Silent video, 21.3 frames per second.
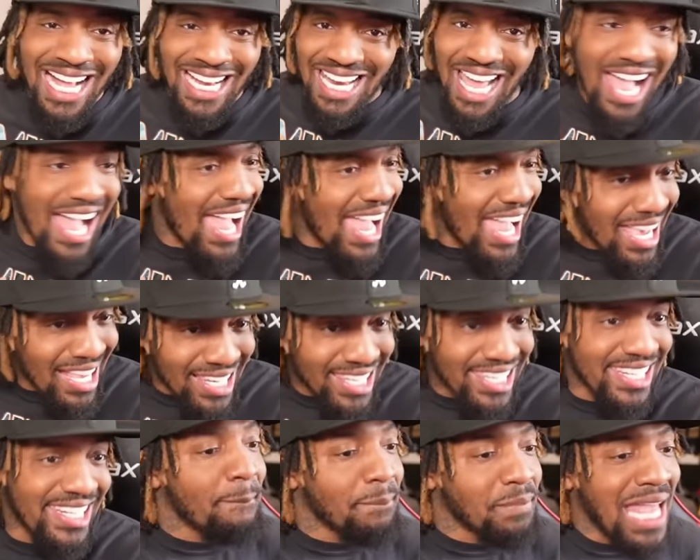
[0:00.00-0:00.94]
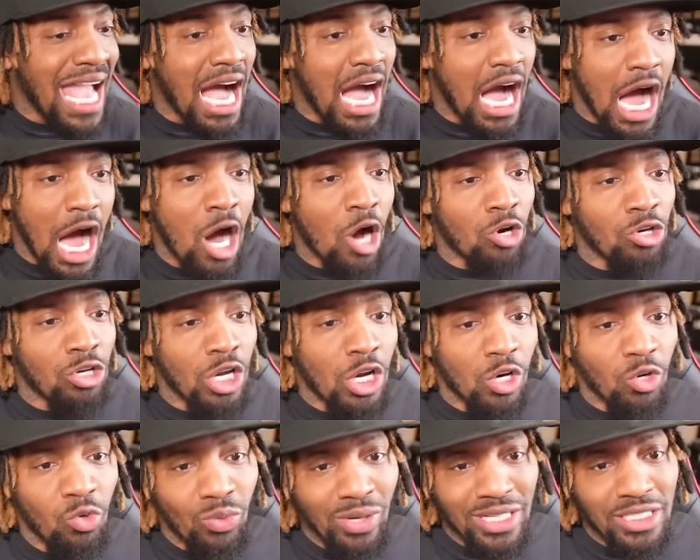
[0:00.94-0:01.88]
our alley. Now I don't
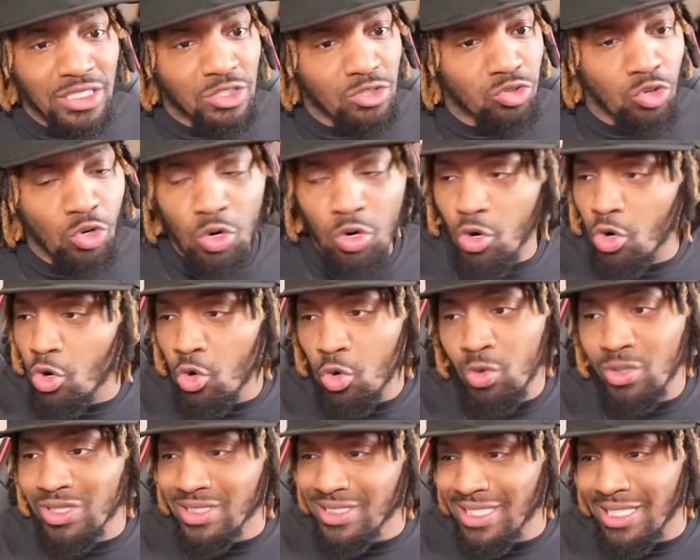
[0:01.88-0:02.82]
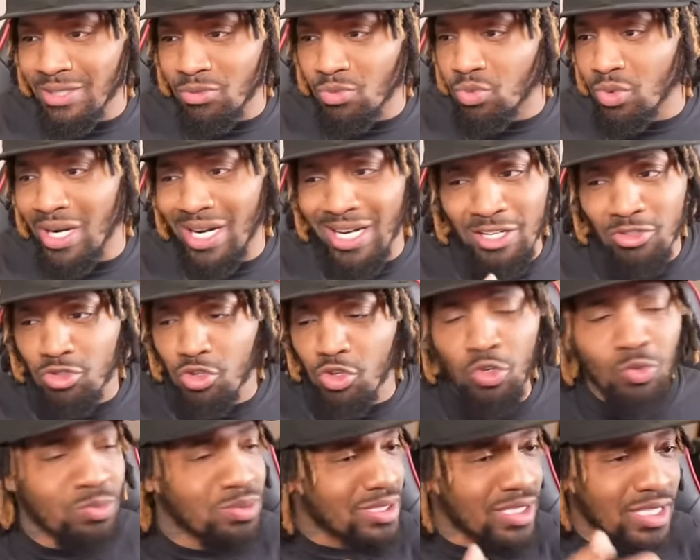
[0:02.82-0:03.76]
know which group, who was in what
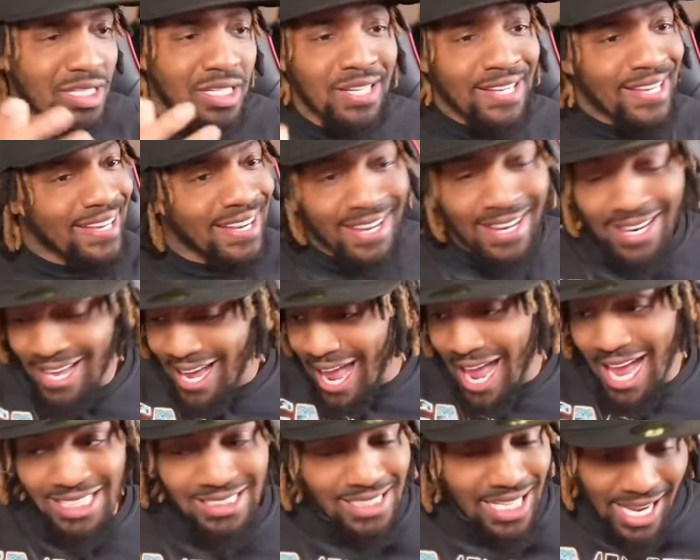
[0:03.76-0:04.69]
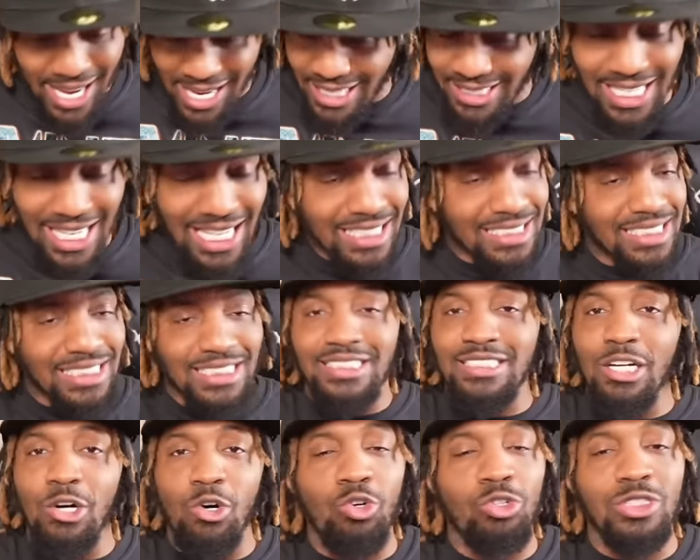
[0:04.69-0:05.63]
groups. As as I just
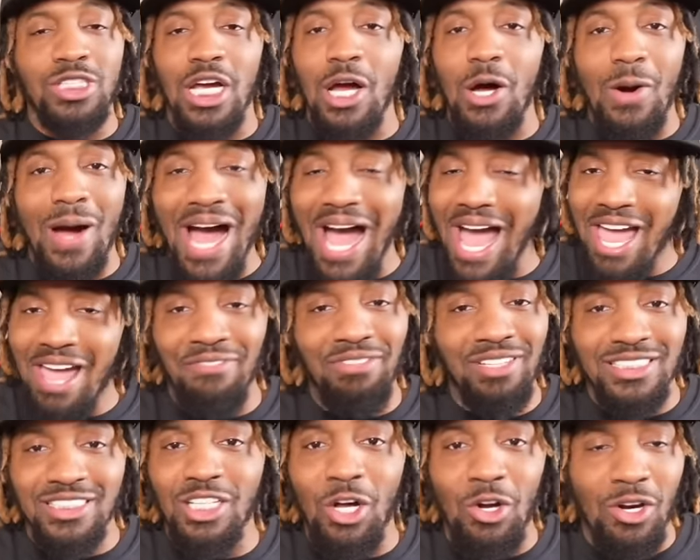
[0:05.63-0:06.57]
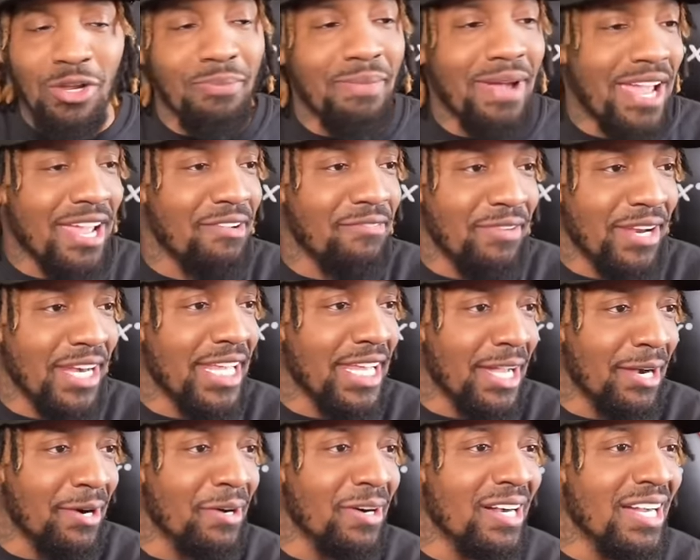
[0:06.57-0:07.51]
told y'all, I haven't saw the main
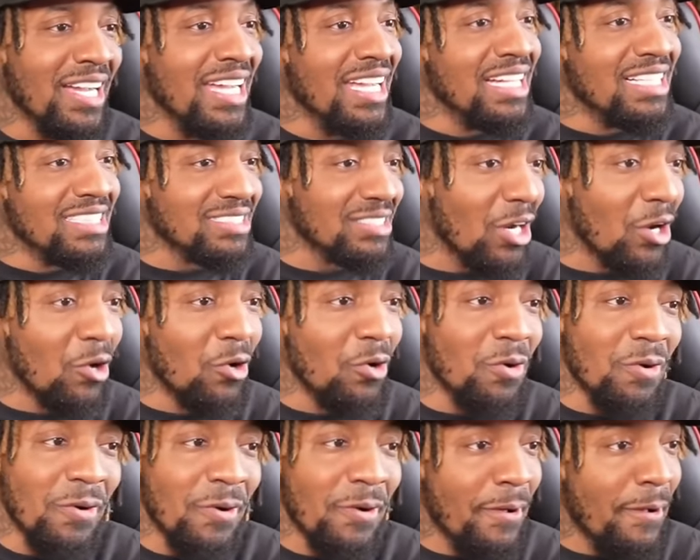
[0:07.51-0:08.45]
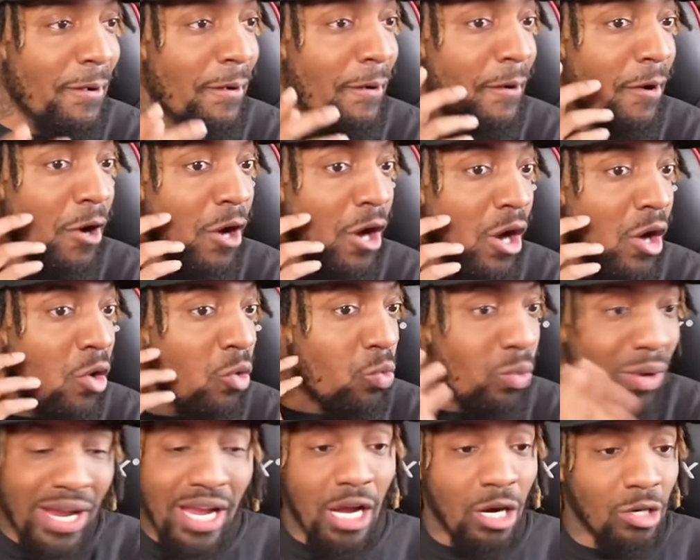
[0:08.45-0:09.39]
video, so
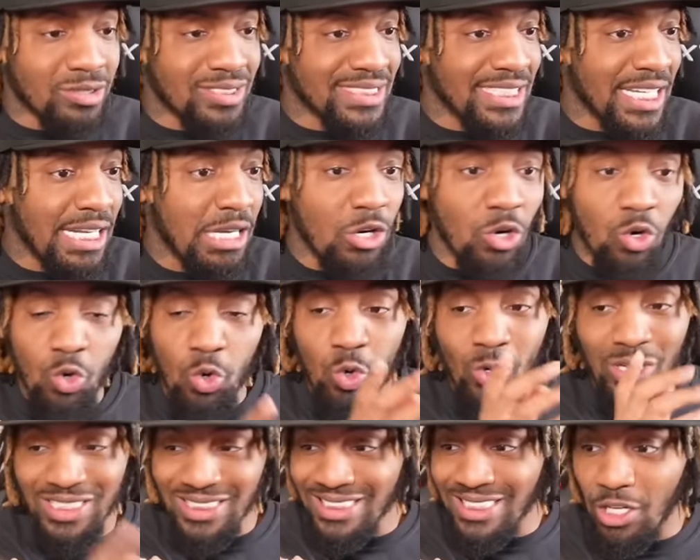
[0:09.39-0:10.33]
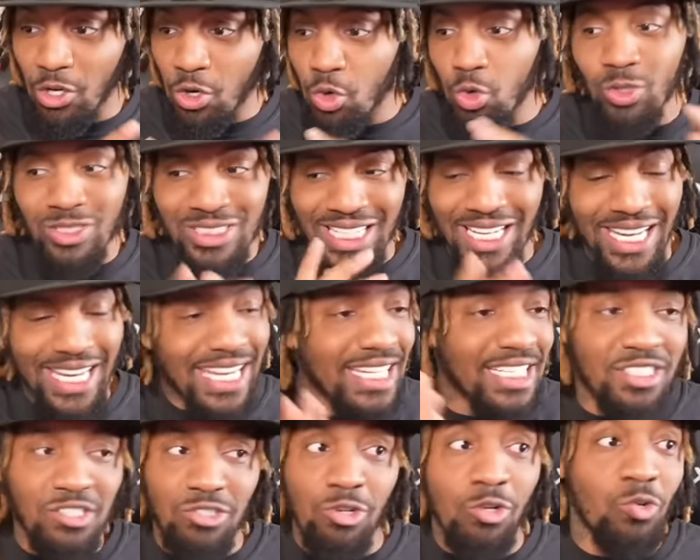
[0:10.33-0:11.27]
we gonna see who is who's in
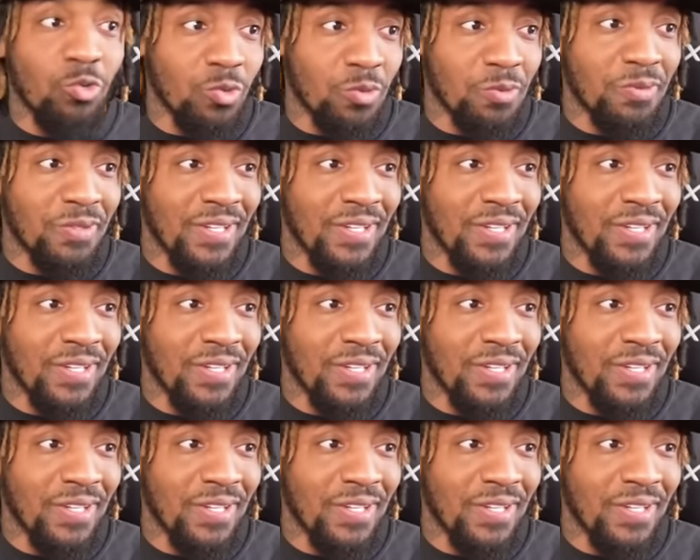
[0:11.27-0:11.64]
each group.